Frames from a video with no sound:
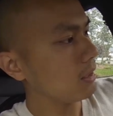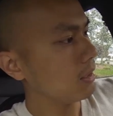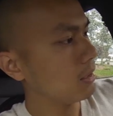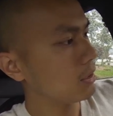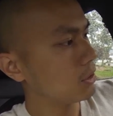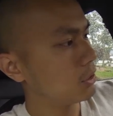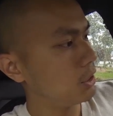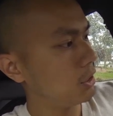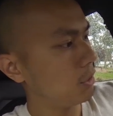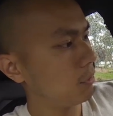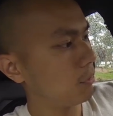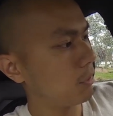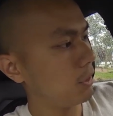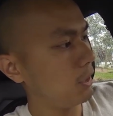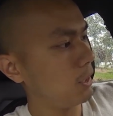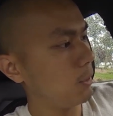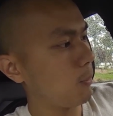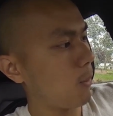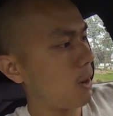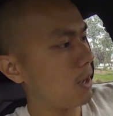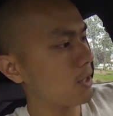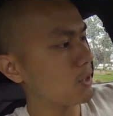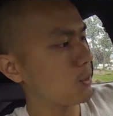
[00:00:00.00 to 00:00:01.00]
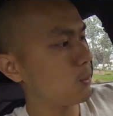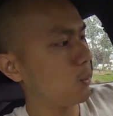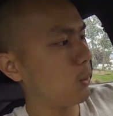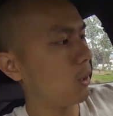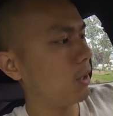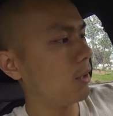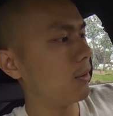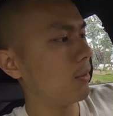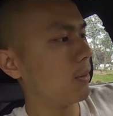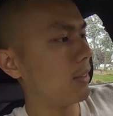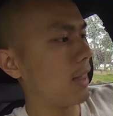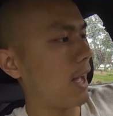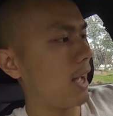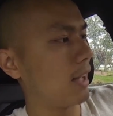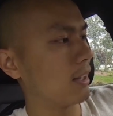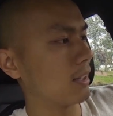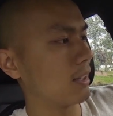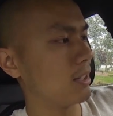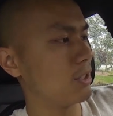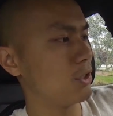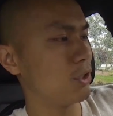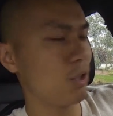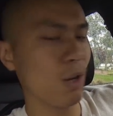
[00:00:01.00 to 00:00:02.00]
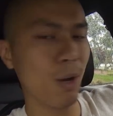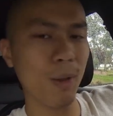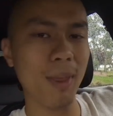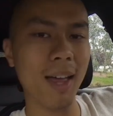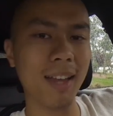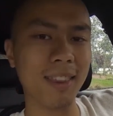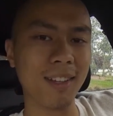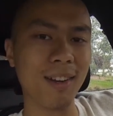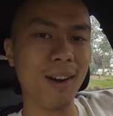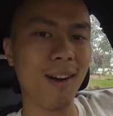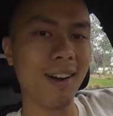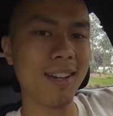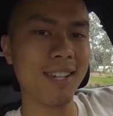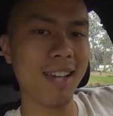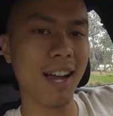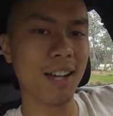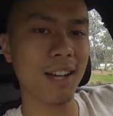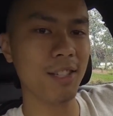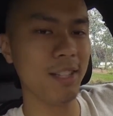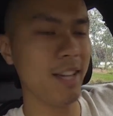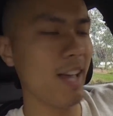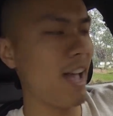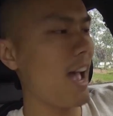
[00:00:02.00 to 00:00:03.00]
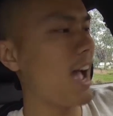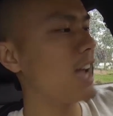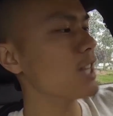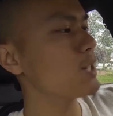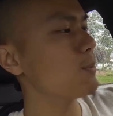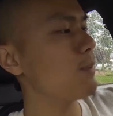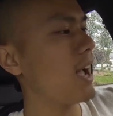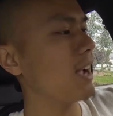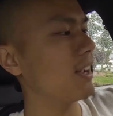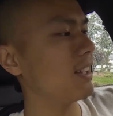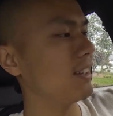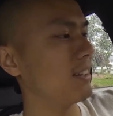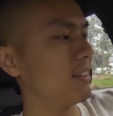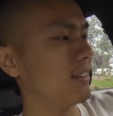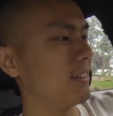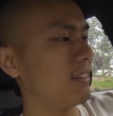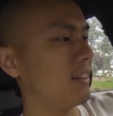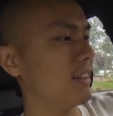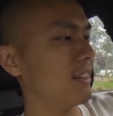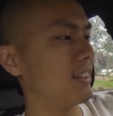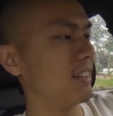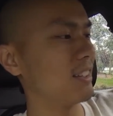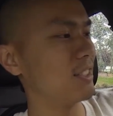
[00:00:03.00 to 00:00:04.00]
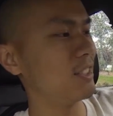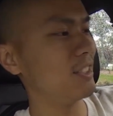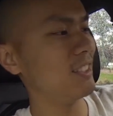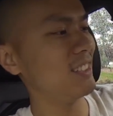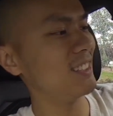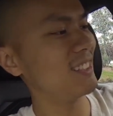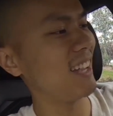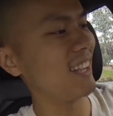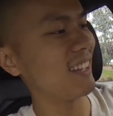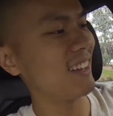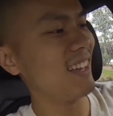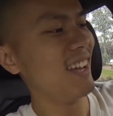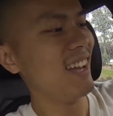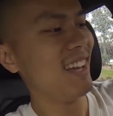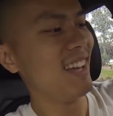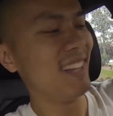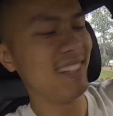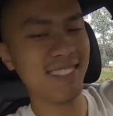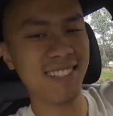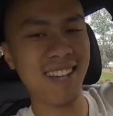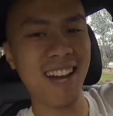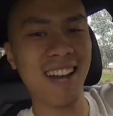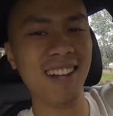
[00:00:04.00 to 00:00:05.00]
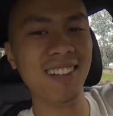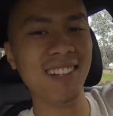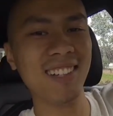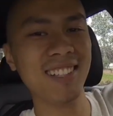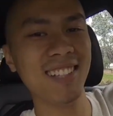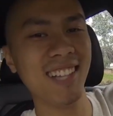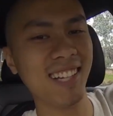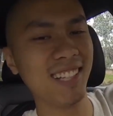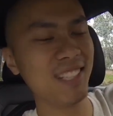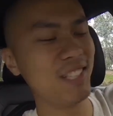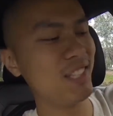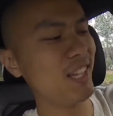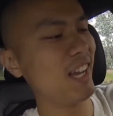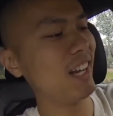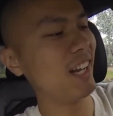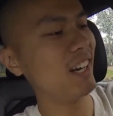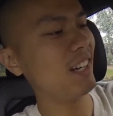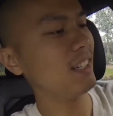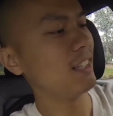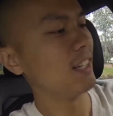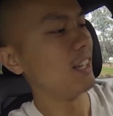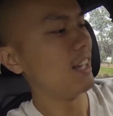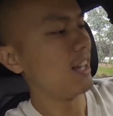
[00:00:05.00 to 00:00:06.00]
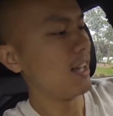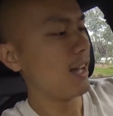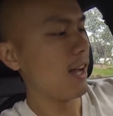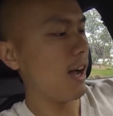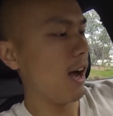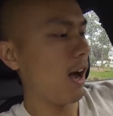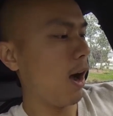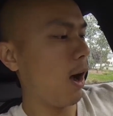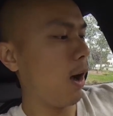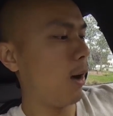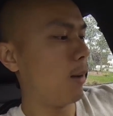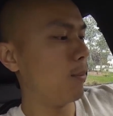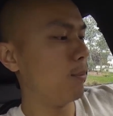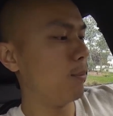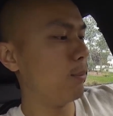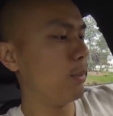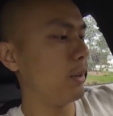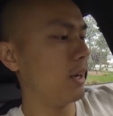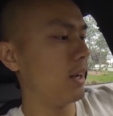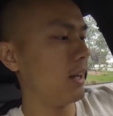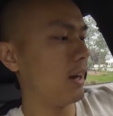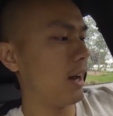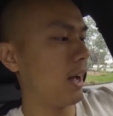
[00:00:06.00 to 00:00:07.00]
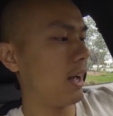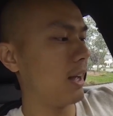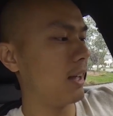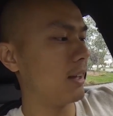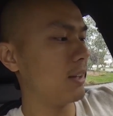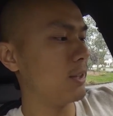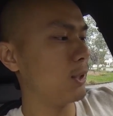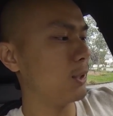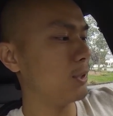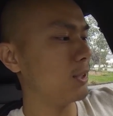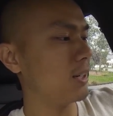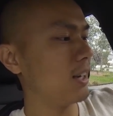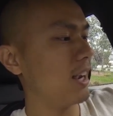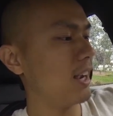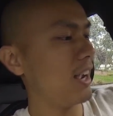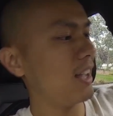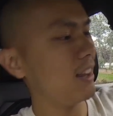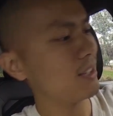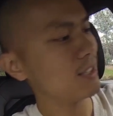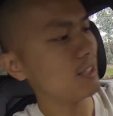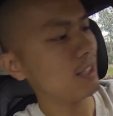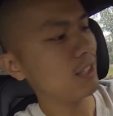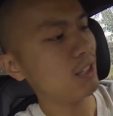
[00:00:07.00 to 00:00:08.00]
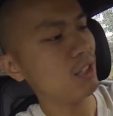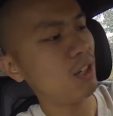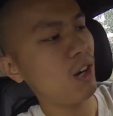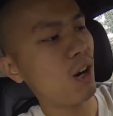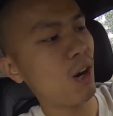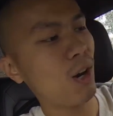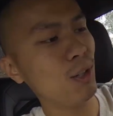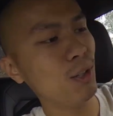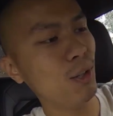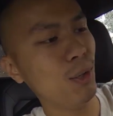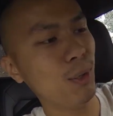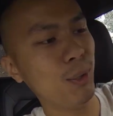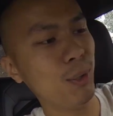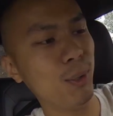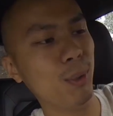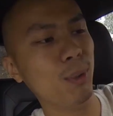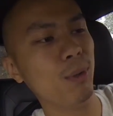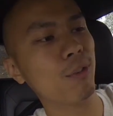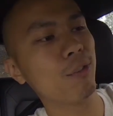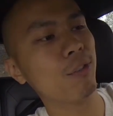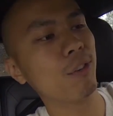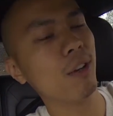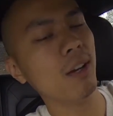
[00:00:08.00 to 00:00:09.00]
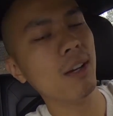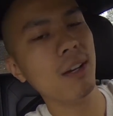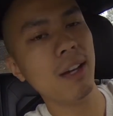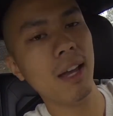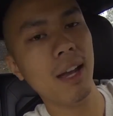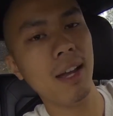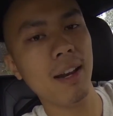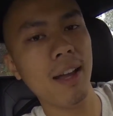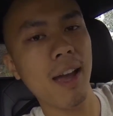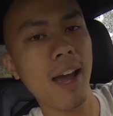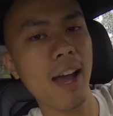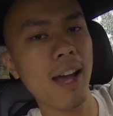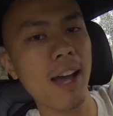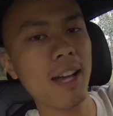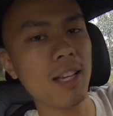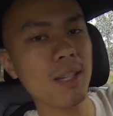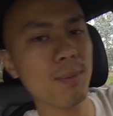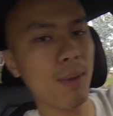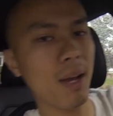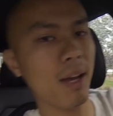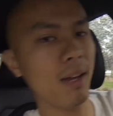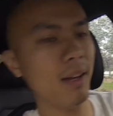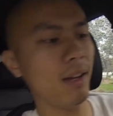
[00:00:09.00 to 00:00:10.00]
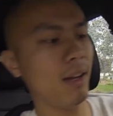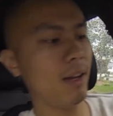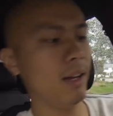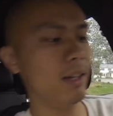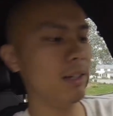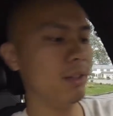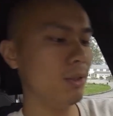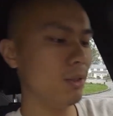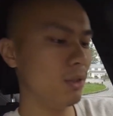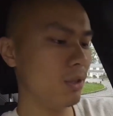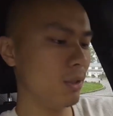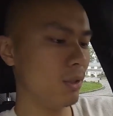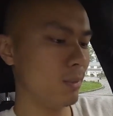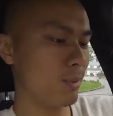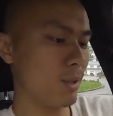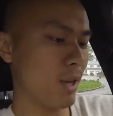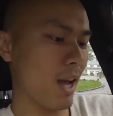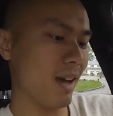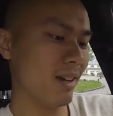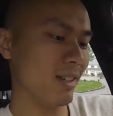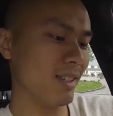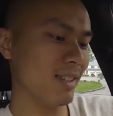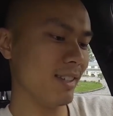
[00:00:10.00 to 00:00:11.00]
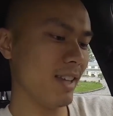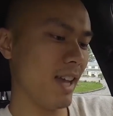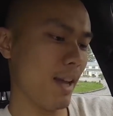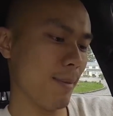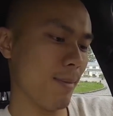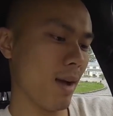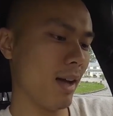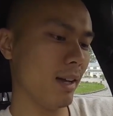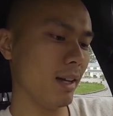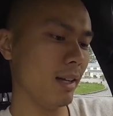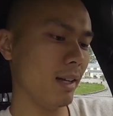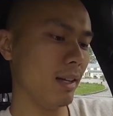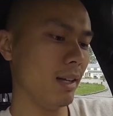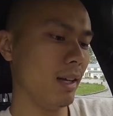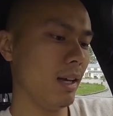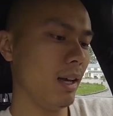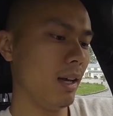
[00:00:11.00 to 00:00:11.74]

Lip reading: she really wants one that can show that the car is actually a hatchback, and she was like, this kind of looks like a Jetta. But I told her, hey, there's a little R logo in the front, and it has my YouTube channel's name on it.